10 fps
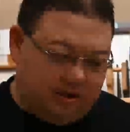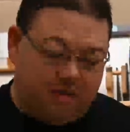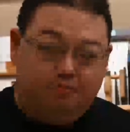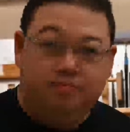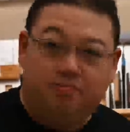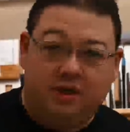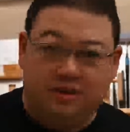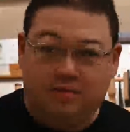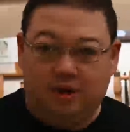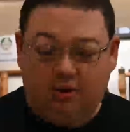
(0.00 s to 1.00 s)
this
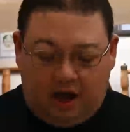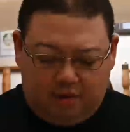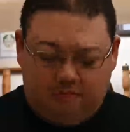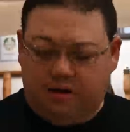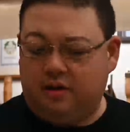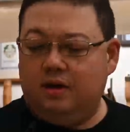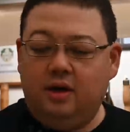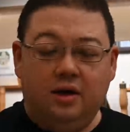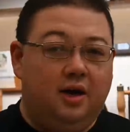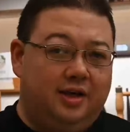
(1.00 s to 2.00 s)
gets to be a lot, but
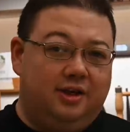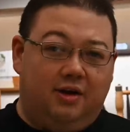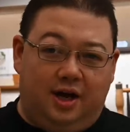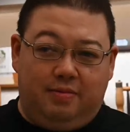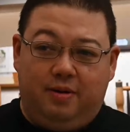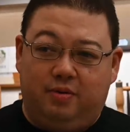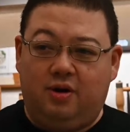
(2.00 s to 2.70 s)
I see a lot of people